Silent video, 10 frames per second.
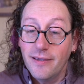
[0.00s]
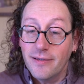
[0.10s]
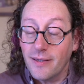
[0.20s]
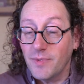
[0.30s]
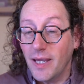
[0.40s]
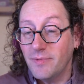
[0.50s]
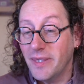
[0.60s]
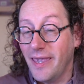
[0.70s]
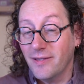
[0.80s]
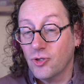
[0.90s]
Sometimes
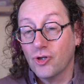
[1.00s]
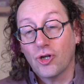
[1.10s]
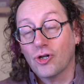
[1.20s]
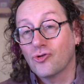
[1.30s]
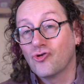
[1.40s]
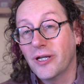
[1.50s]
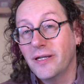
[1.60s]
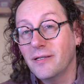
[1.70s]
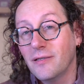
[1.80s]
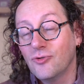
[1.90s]
the answers are
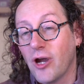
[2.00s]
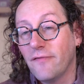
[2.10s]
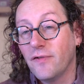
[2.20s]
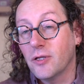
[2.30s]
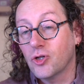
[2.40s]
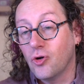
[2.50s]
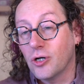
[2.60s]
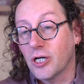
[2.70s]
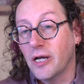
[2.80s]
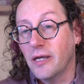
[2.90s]
really
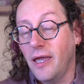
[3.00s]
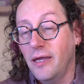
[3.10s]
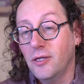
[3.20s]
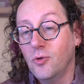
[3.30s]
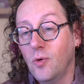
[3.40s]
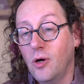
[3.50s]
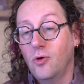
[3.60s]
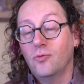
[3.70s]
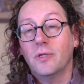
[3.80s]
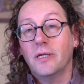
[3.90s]
revelatory and you
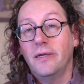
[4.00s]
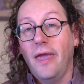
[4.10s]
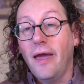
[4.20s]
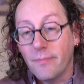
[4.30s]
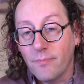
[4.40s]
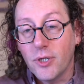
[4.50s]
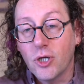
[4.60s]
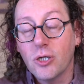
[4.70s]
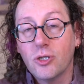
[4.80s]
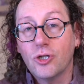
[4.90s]
only get
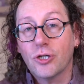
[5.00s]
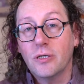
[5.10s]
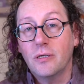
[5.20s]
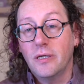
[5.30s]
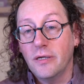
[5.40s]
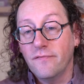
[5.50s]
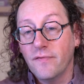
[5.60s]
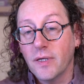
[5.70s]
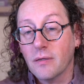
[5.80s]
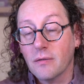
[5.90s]
because you're
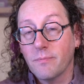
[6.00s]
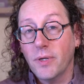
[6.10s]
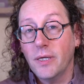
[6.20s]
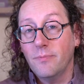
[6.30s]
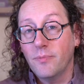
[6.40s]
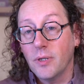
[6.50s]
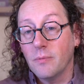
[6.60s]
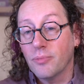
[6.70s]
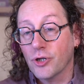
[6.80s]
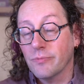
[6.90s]
giving
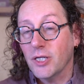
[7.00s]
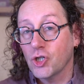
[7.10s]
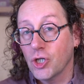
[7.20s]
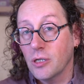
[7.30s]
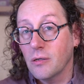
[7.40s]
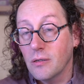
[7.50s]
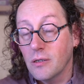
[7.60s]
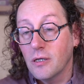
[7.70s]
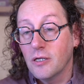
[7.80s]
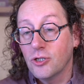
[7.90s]
people permission
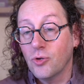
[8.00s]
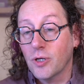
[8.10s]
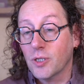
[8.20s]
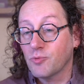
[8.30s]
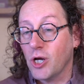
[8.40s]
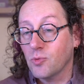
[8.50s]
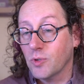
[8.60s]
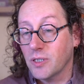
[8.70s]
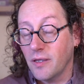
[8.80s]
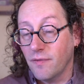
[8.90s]
to express
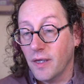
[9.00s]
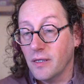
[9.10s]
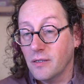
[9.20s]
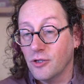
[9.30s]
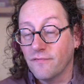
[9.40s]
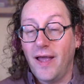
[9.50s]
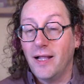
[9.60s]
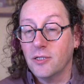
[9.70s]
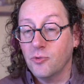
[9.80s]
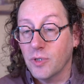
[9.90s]
what they think. You're
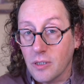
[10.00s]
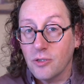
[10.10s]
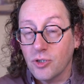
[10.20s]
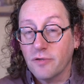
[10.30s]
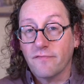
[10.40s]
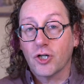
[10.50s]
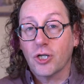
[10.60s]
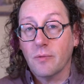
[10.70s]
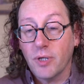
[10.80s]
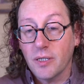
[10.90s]
valuing those
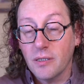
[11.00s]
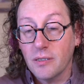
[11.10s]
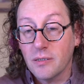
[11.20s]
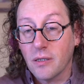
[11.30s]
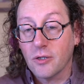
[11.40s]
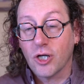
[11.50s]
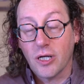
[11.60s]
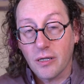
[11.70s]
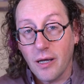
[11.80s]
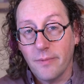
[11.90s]
diverse opinions that are
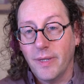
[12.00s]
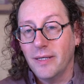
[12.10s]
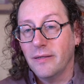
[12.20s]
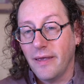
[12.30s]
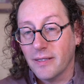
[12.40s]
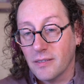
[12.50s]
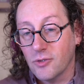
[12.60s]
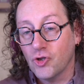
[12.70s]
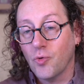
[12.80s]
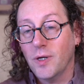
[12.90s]
going to come in that
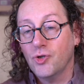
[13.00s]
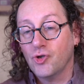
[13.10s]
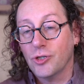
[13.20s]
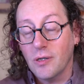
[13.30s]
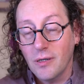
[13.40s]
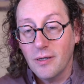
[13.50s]
situation.